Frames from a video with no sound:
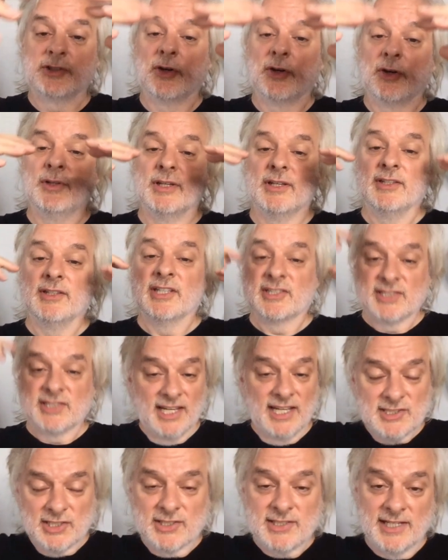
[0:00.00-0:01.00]
don't
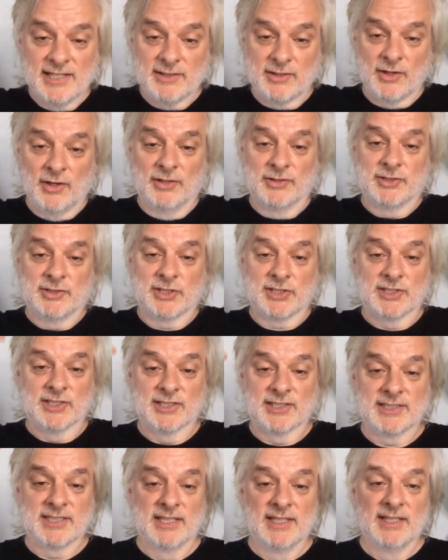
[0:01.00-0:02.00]
necessitate
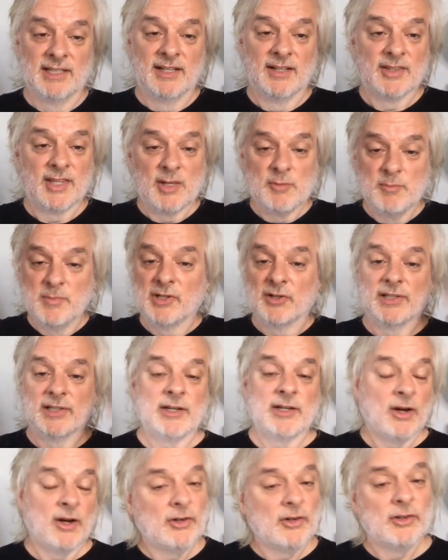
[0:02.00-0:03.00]
consciousness, they
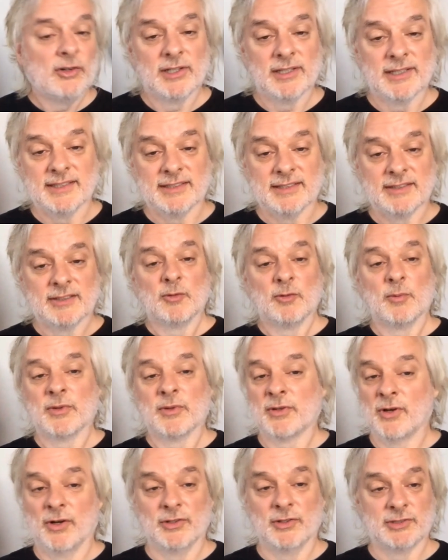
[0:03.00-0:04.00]
merely correlate
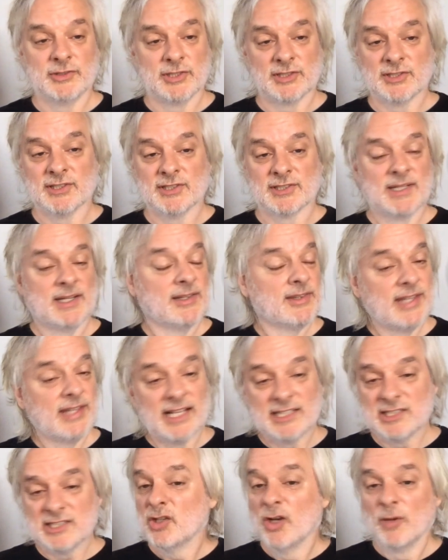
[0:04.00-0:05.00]
with consciousness. And
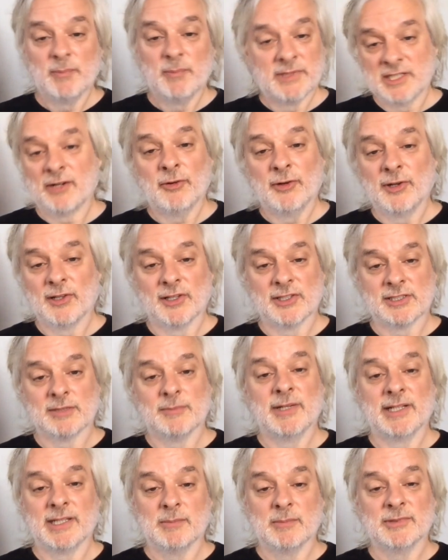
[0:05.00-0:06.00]
that's not
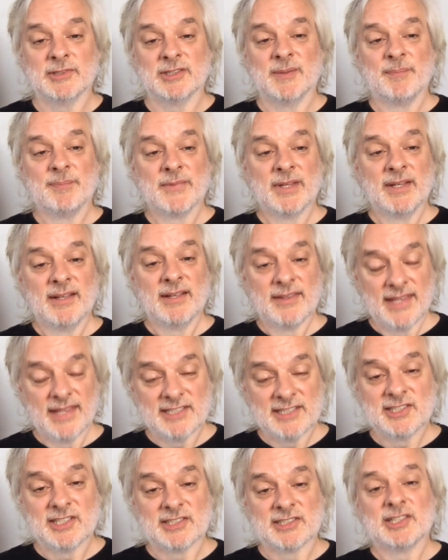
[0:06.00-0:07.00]
materialism anymore.
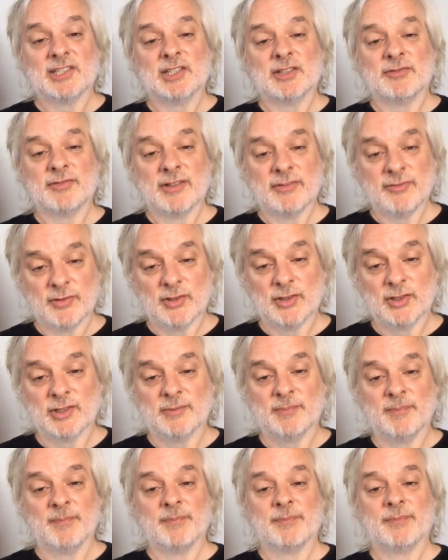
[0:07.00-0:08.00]
That's itself a
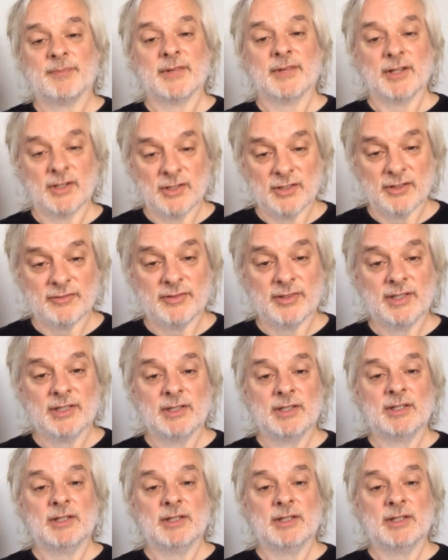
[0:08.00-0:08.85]
form of